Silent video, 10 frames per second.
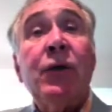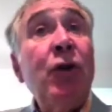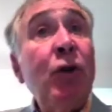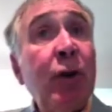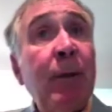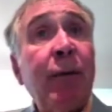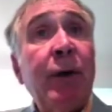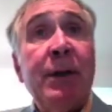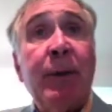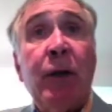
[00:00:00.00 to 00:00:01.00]
There's a new
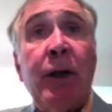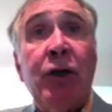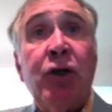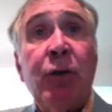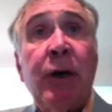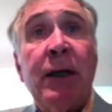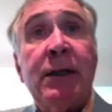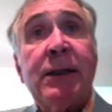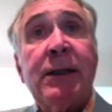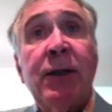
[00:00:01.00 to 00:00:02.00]
treatment for atypical
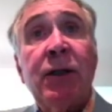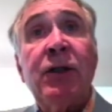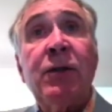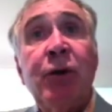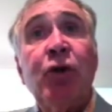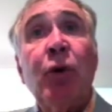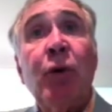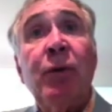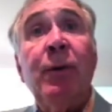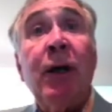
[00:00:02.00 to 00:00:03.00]
HUS, and this has been
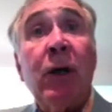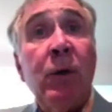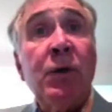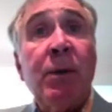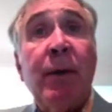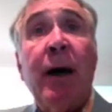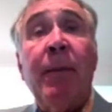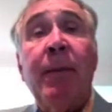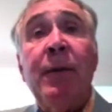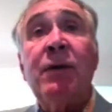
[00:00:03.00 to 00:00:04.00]
shown to be
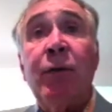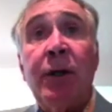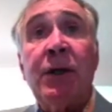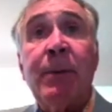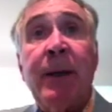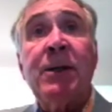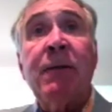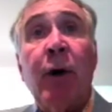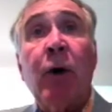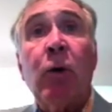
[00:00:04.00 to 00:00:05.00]
eculizumab, this very
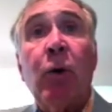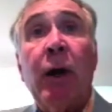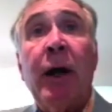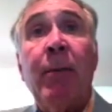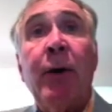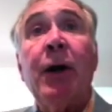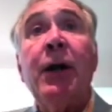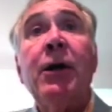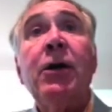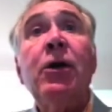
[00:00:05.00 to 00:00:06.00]
expensive monoclonal
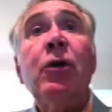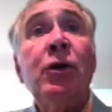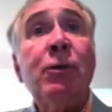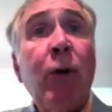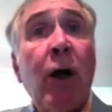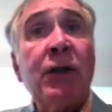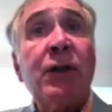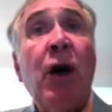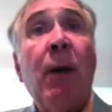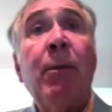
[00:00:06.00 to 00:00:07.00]
antibody, which
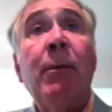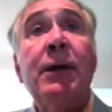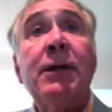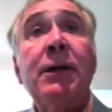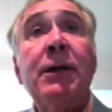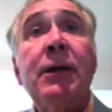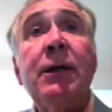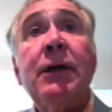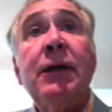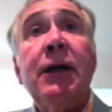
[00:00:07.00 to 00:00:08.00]
blocks complement.
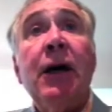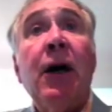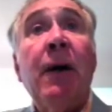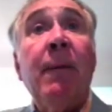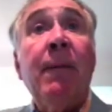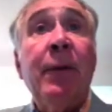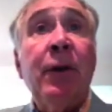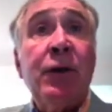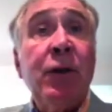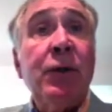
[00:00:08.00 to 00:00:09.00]

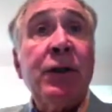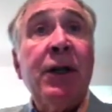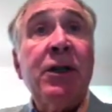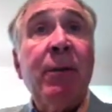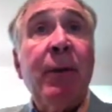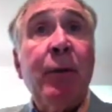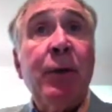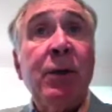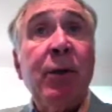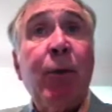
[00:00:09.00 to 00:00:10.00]
There's 2 studies
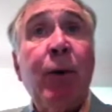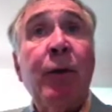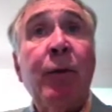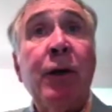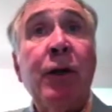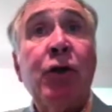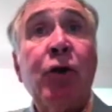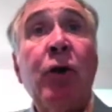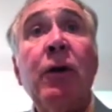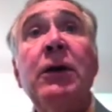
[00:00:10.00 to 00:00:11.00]
been recently reported in the
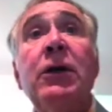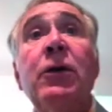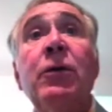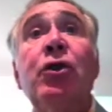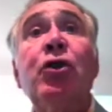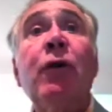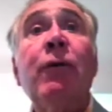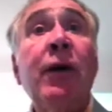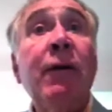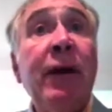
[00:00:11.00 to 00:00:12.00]
journal which
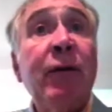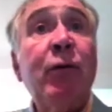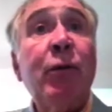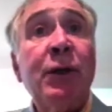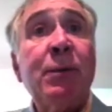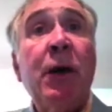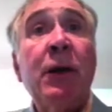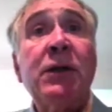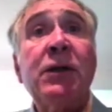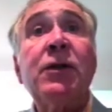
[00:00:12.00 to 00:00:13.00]
show very favorable
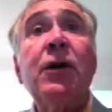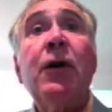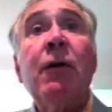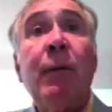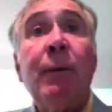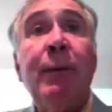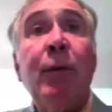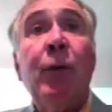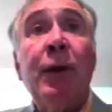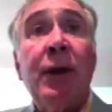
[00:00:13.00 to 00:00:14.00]
responses for
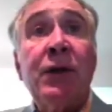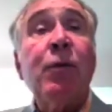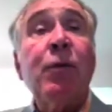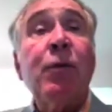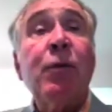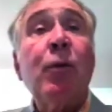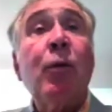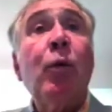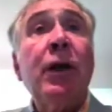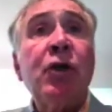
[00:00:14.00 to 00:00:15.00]
people with this
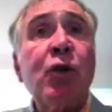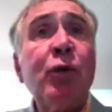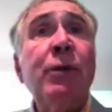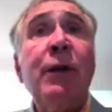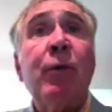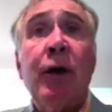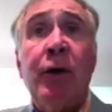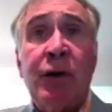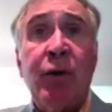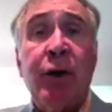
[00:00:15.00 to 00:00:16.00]

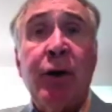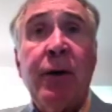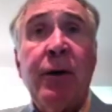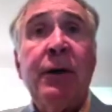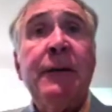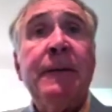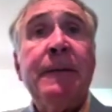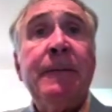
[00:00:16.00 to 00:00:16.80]
extremely rare disorder.